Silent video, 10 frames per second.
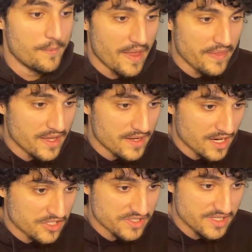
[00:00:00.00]
And then
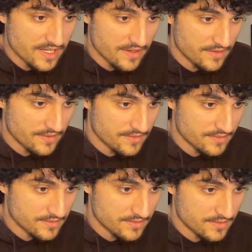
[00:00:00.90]
actually,
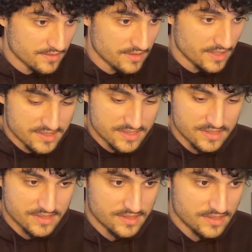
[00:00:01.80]

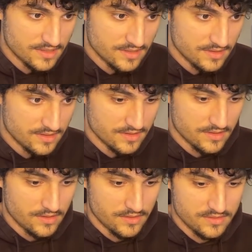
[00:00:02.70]
let's
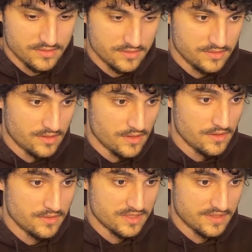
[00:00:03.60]

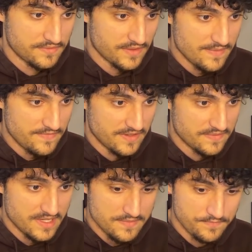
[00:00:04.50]
go to frame
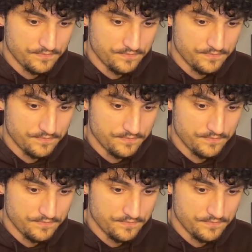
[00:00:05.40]
50.